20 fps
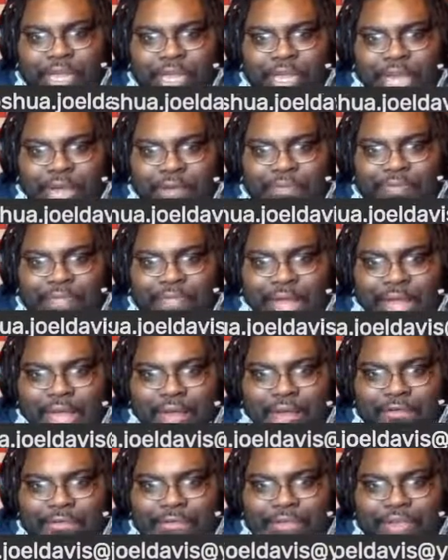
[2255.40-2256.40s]
have
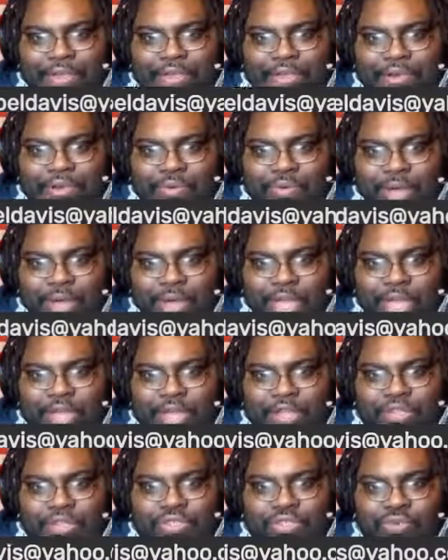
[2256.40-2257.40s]
not figured a way
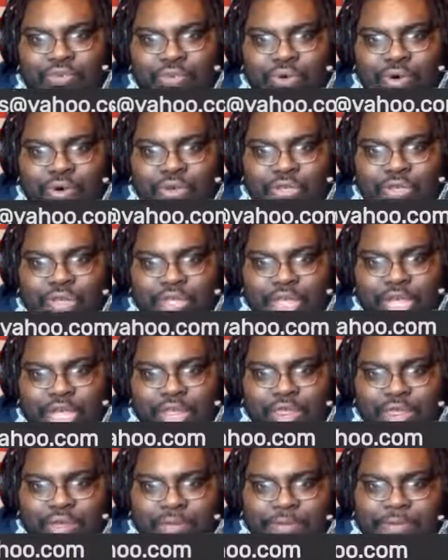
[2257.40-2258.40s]
to work
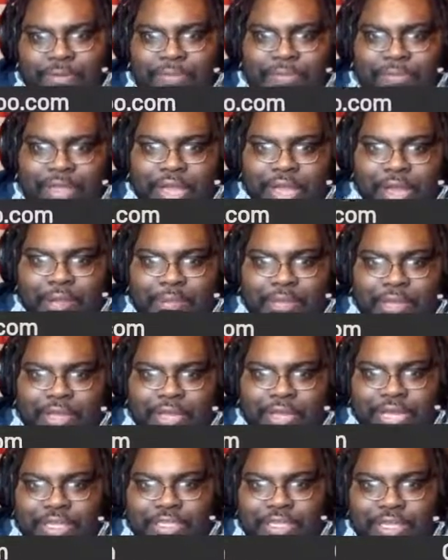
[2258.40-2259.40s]
together. And
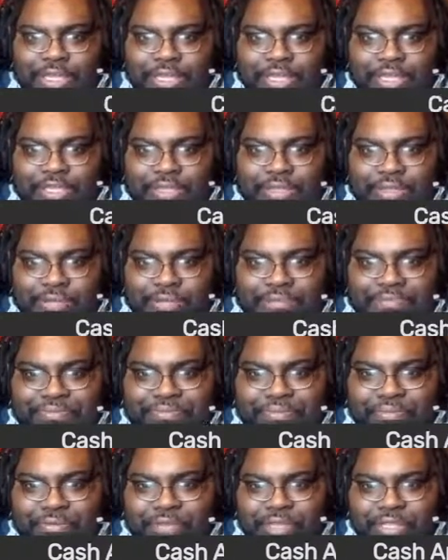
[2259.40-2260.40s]
because of this,
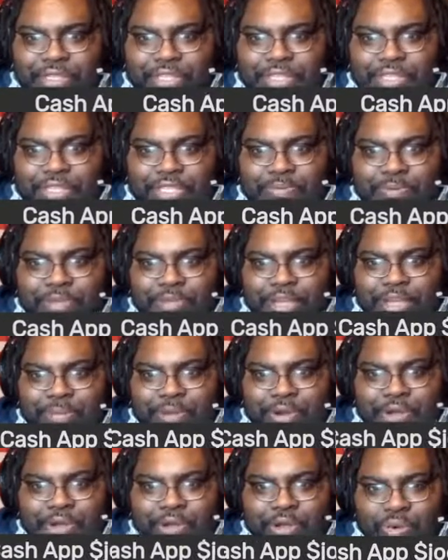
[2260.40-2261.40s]
this is becoming
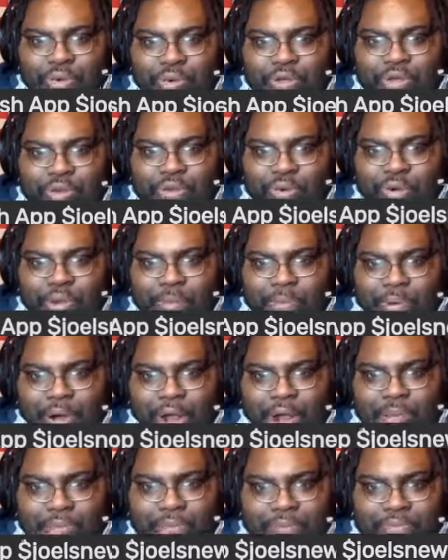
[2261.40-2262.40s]
an ongoing
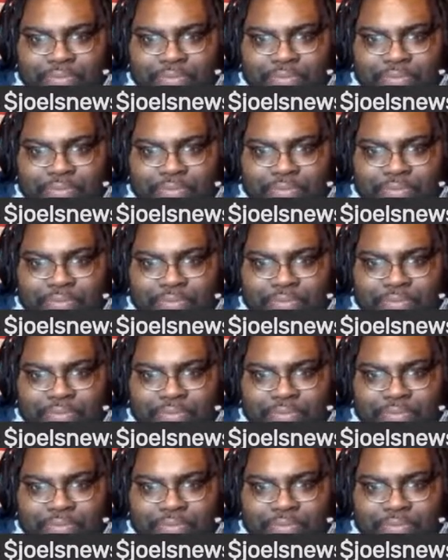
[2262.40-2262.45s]
problem.